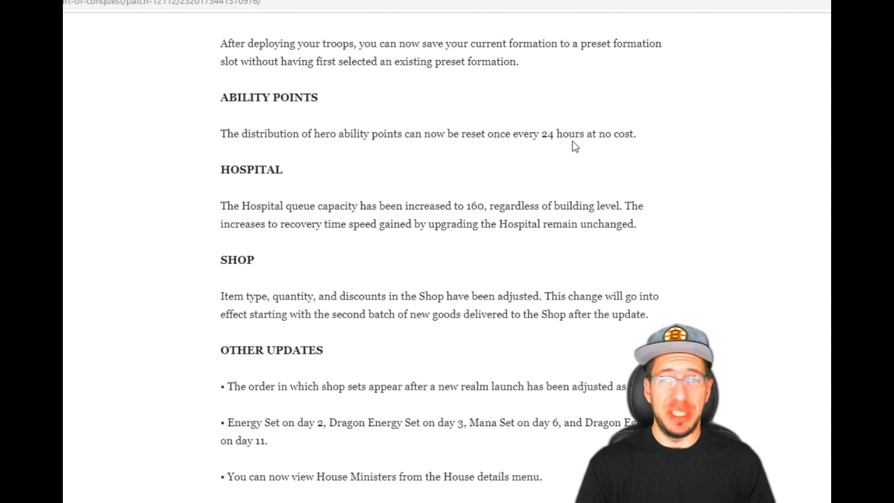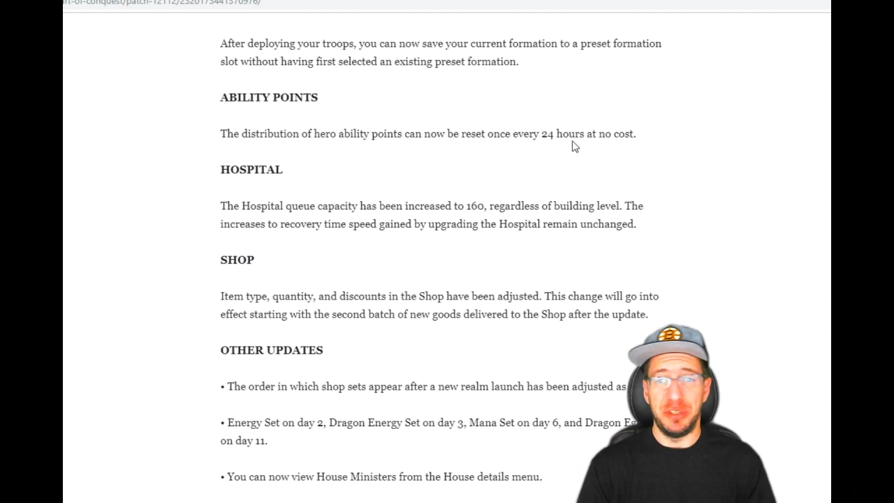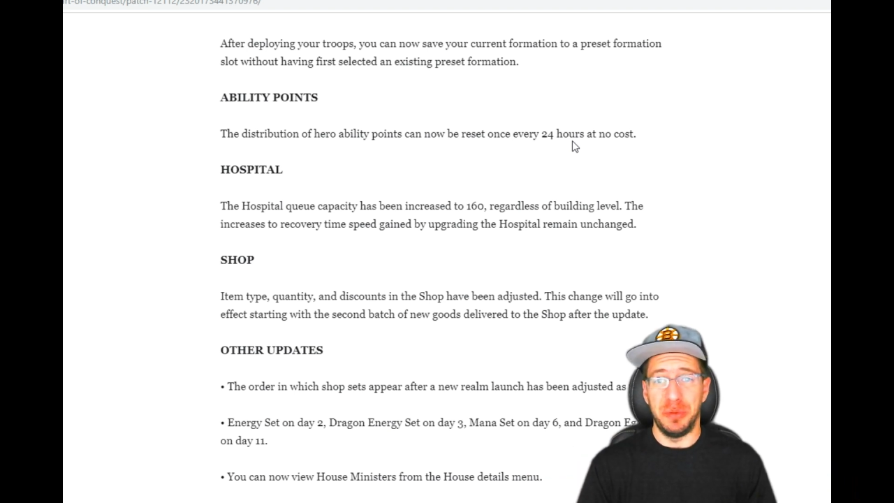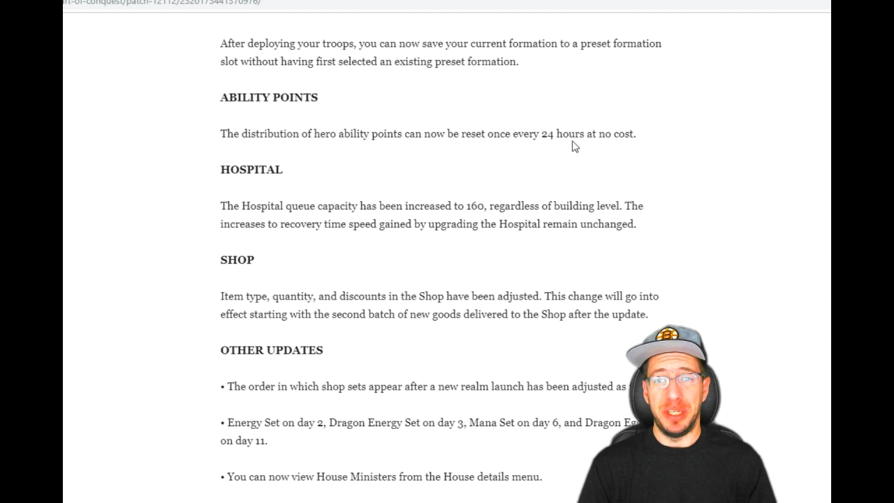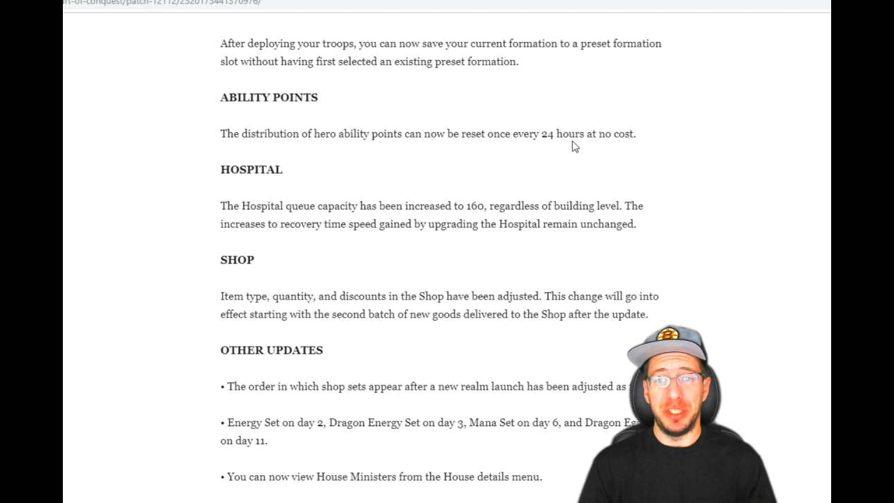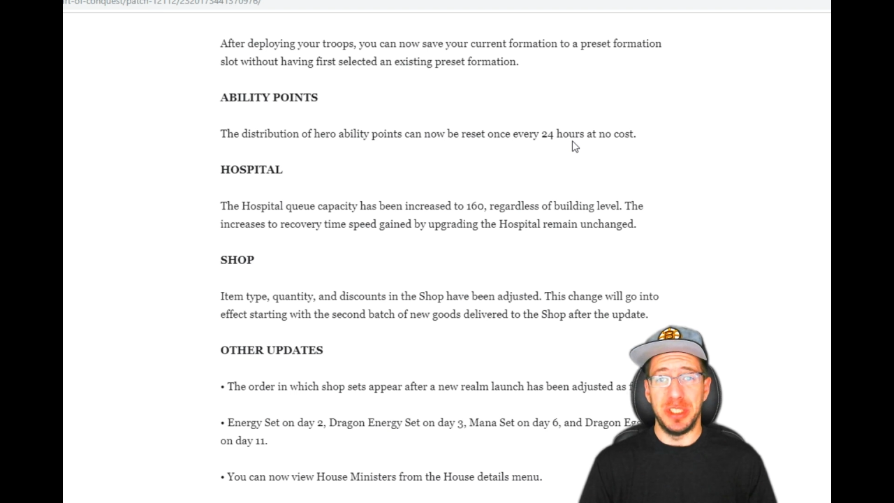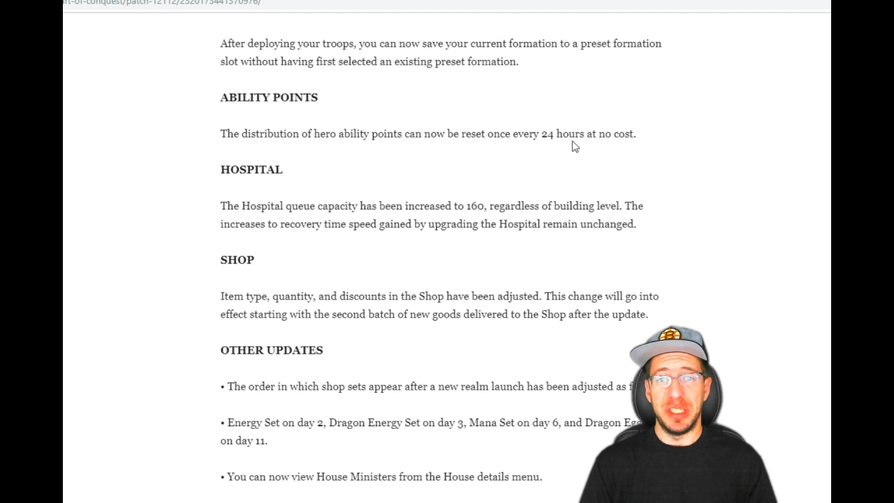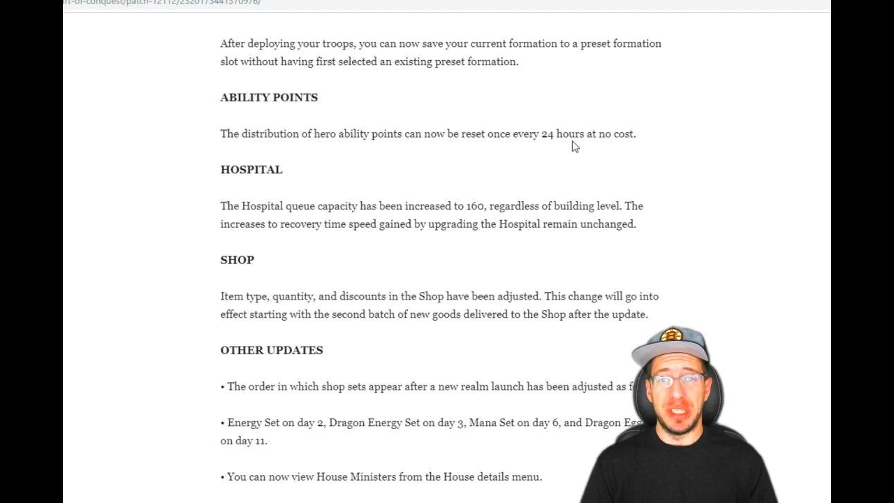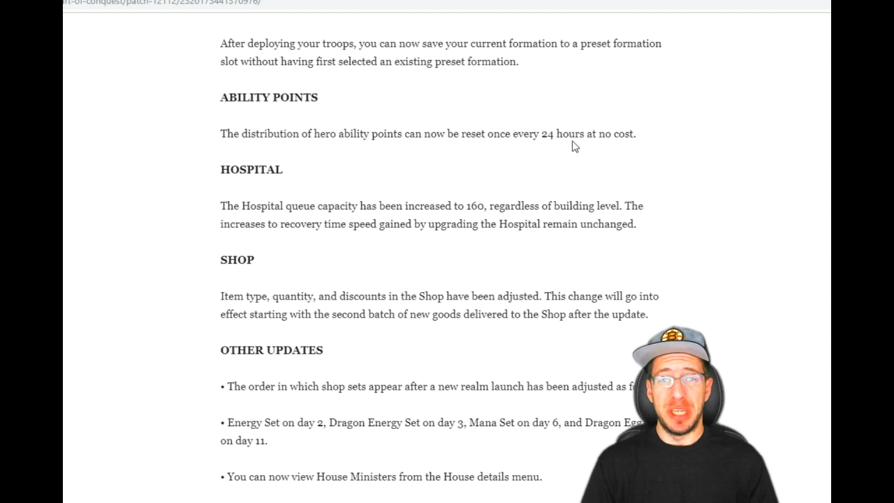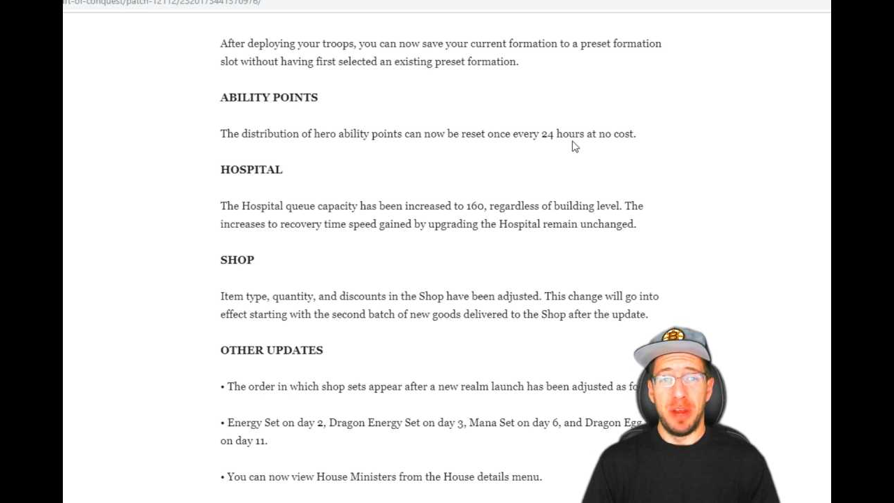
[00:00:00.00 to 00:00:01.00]

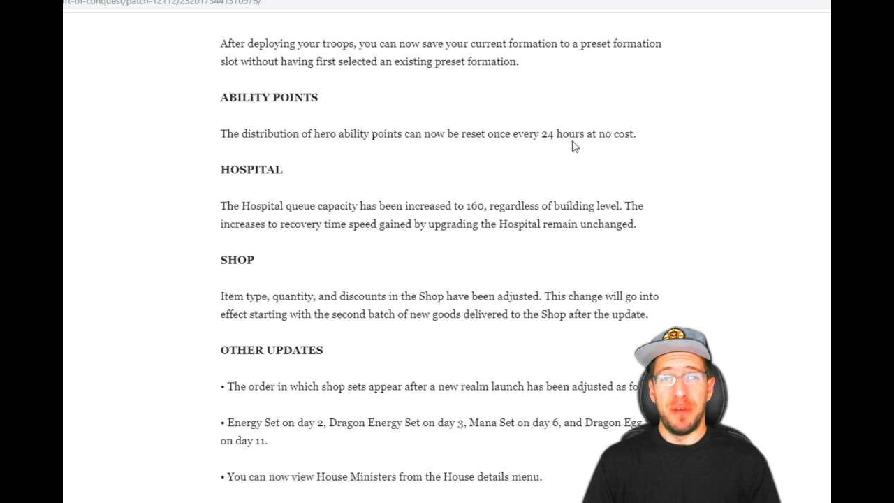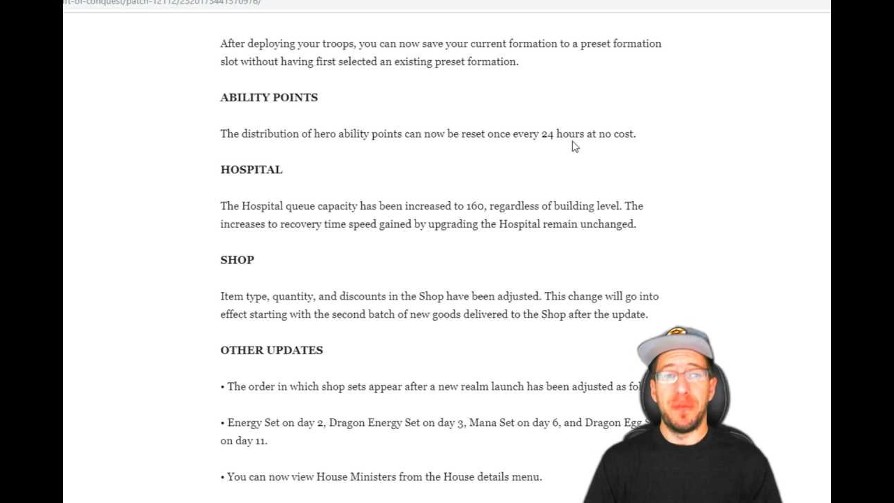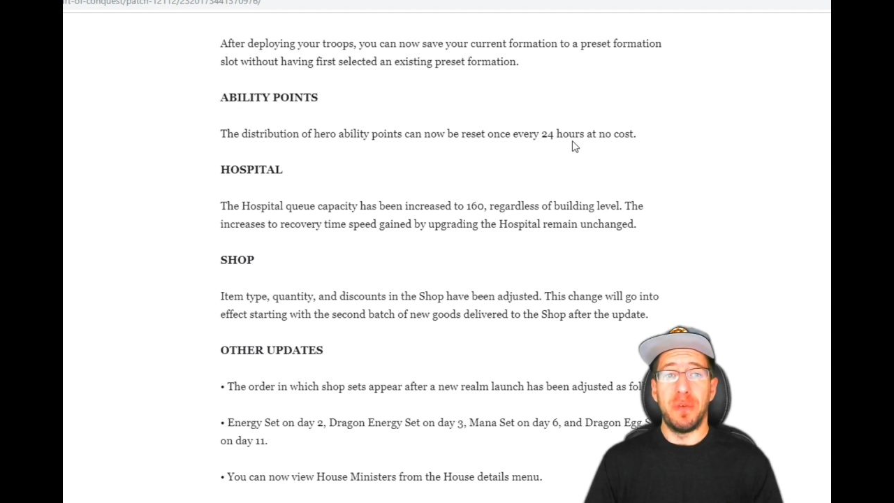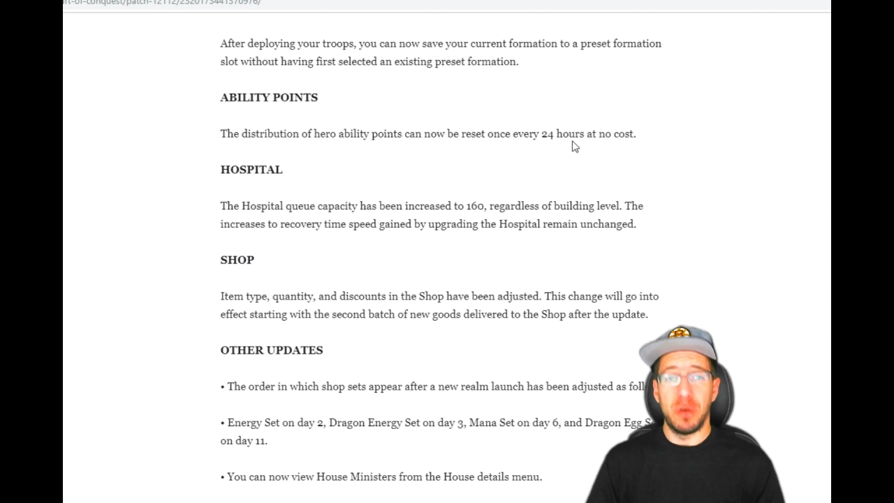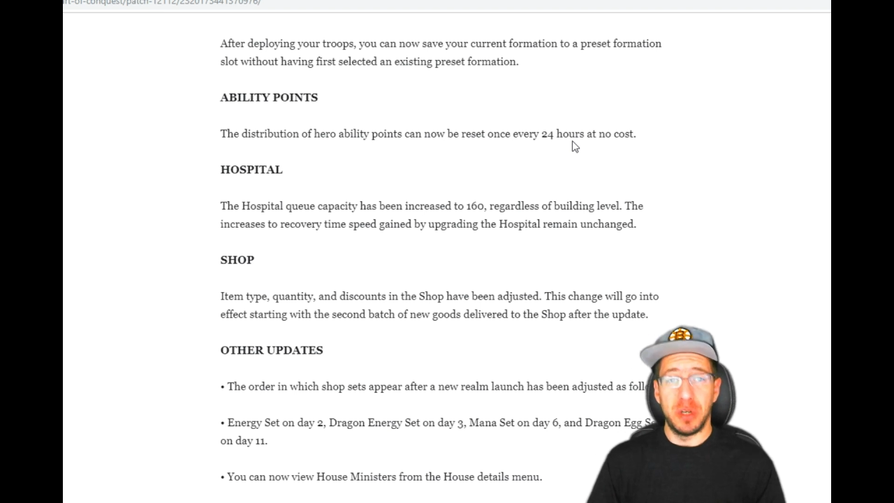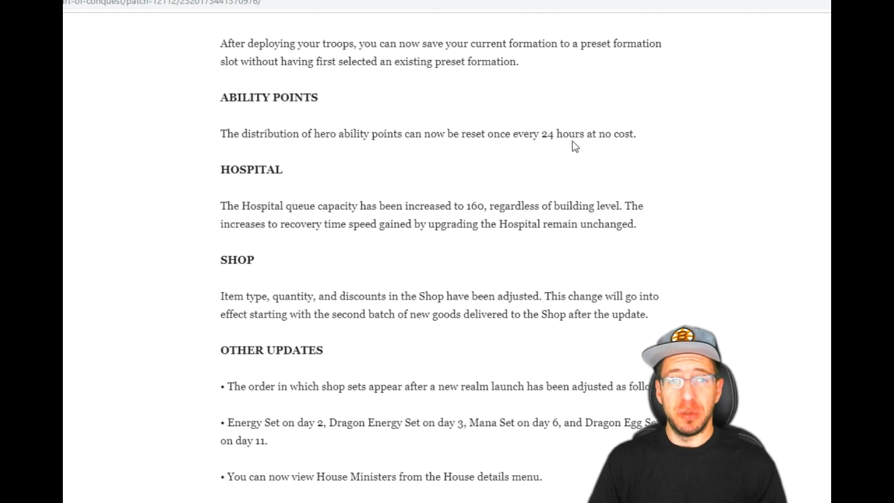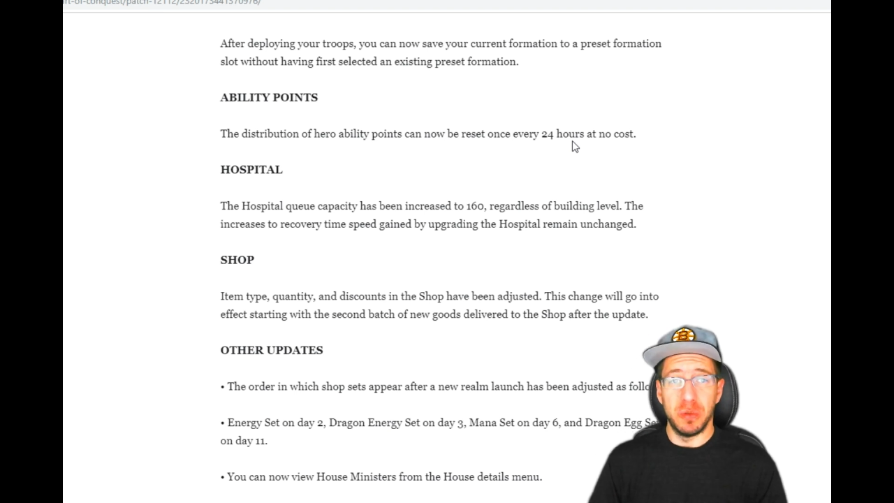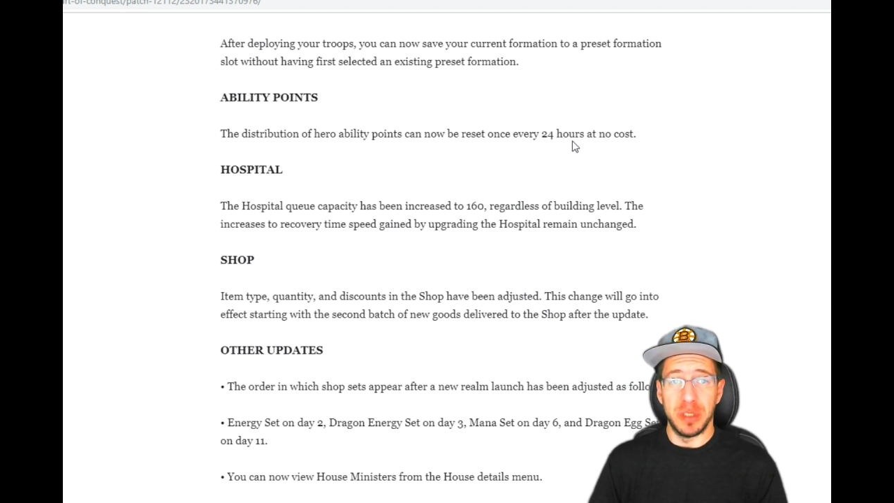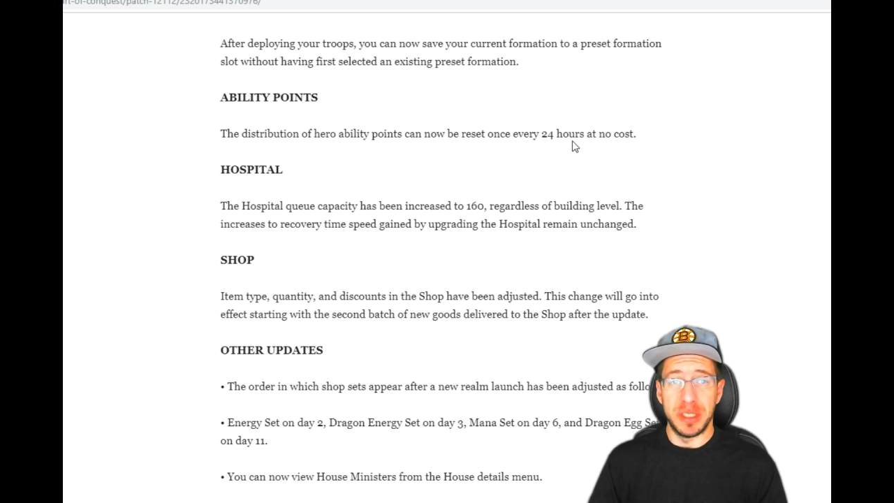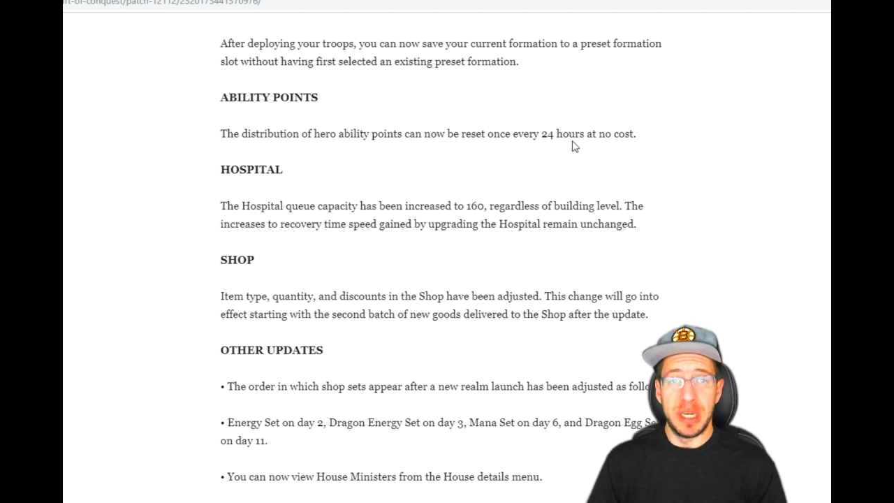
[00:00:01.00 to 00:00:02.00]
situations for
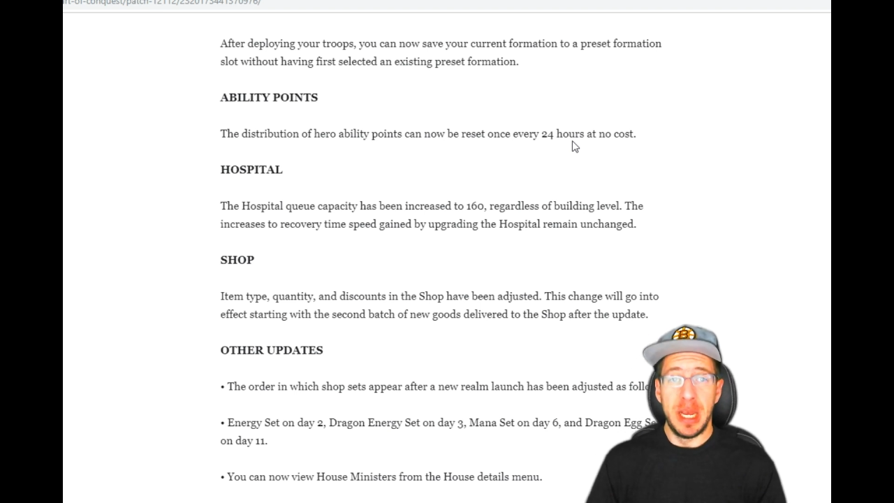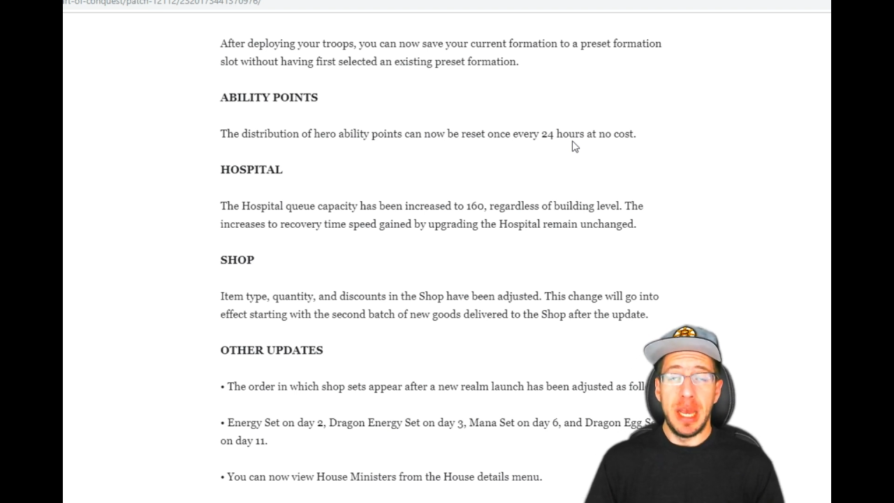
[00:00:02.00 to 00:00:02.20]
duels.